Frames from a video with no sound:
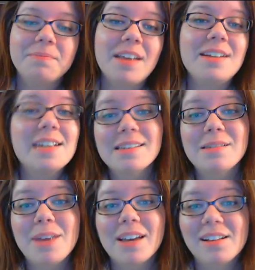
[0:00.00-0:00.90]
It
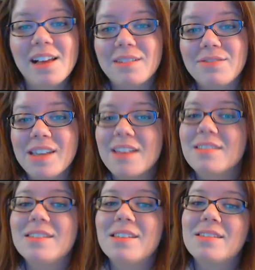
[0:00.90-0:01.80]
doesn't make a lot of
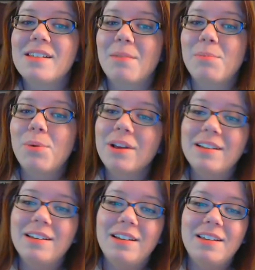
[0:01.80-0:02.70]
sense. It's not
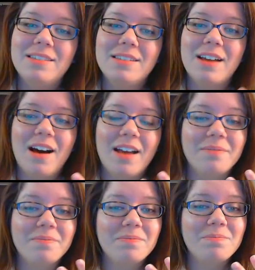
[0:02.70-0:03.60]
poignant. It's not
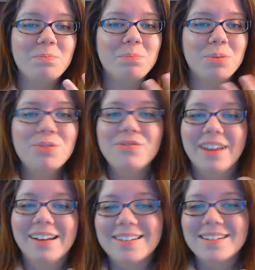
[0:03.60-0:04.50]

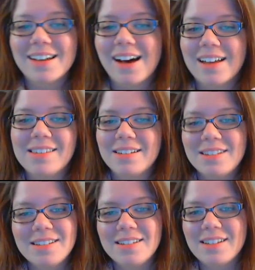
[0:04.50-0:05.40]
proven to us. It
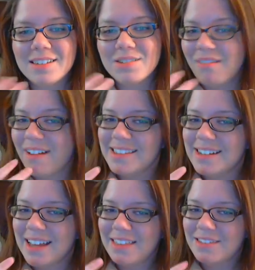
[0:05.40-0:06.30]
just doesn't
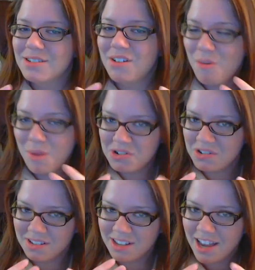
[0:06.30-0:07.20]
resonate. There's no
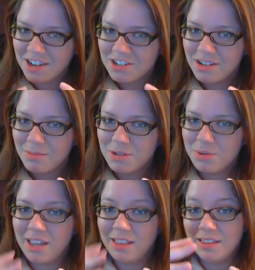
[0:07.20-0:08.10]
emotional connection
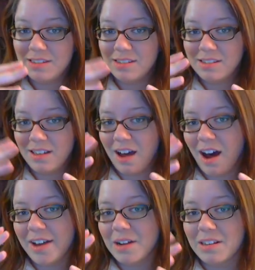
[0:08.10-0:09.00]
between this
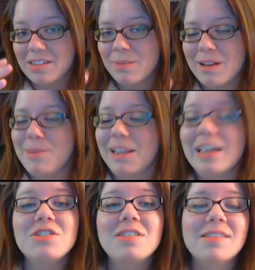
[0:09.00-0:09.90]
God and his
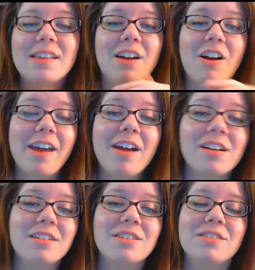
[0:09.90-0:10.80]
manipulations and our
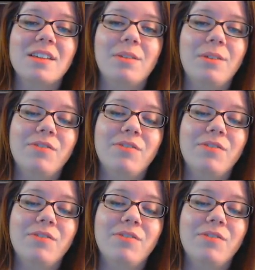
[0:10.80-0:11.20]
characters that we've